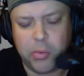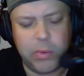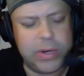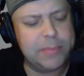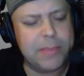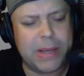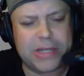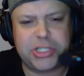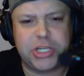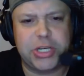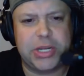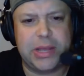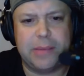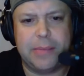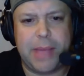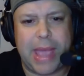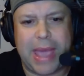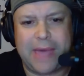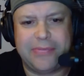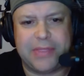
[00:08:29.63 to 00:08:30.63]
We mentioned him
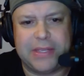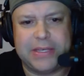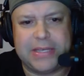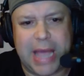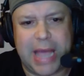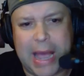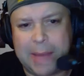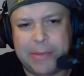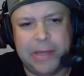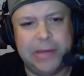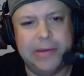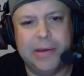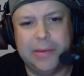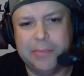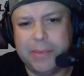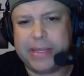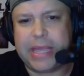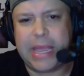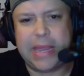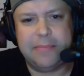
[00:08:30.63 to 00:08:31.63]
at the top,
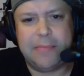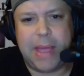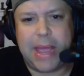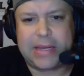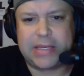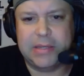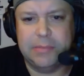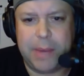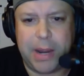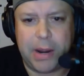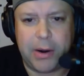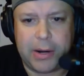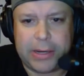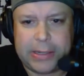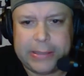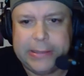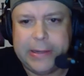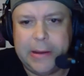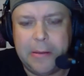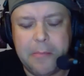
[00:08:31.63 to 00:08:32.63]
but Cade McNamara
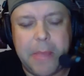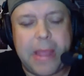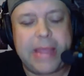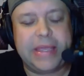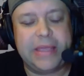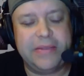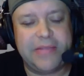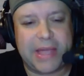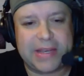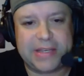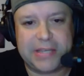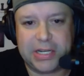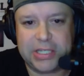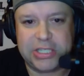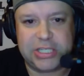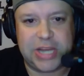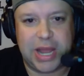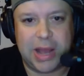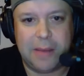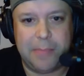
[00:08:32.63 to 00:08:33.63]
making that
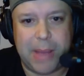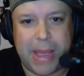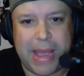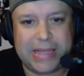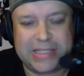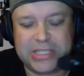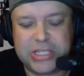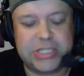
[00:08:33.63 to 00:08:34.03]
touchdown pass,